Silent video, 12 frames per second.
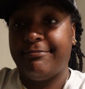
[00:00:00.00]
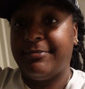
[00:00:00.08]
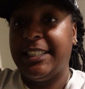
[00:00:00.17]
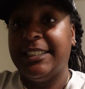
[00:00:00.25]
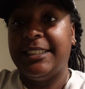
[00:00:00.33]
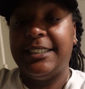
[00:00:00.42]

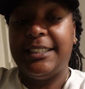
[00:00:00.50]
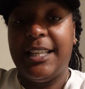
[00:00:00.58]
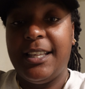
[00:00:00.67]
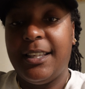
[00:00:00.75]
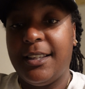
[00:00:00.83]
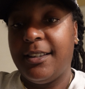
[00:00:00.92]
this is
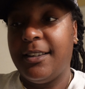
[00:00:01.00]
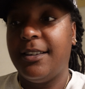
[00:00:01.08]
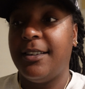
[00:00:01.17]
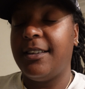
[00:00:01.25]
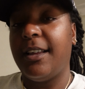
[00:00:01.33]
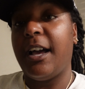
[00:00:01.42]
it.
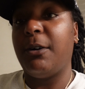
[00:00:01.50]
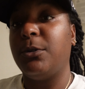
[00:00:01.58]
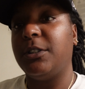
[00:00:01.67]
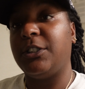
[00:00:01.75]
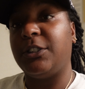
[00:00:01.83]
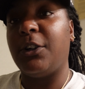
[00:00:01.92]
I
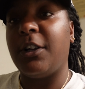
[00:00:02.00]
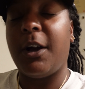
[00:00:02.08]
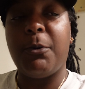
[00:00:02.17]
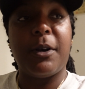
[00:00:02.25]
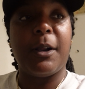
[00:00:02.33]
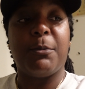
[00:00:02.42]
will show
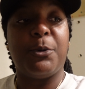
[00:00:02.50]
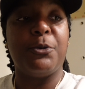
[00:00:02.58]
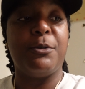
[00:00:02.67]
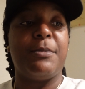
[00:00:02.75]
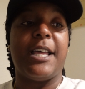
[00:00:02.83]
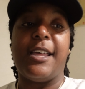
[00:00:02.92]
y'all what I'm
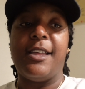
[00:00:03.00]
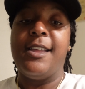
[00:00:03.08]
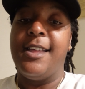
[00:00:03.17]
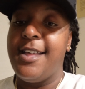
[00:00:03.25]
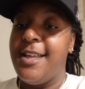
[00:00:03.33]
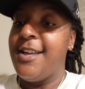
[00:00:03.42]
doing, but
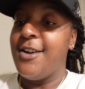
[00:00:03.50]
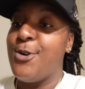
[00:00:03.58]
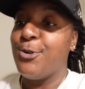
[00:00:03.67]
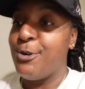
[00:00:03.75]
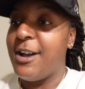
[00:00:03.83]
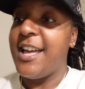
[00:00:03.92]

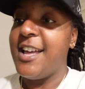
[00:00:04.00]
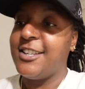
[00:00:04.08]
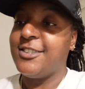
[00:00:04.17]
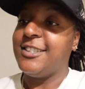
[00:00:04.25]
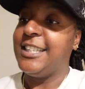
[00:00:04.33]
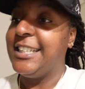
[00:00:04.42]
Uncle
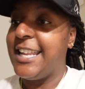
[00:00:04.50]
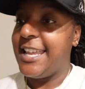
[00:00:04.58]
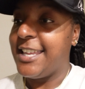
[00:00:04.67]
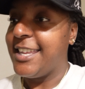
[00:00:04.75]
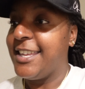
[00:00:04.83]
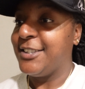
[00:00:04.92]
Ashlee
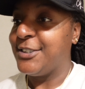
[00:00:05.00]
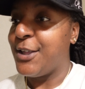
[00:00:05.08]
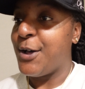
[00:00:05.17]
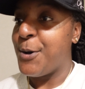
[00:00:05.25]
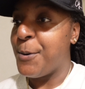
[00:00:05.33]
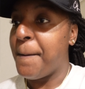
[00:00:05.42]
naked,
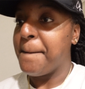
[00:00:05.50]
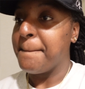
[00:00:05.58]
so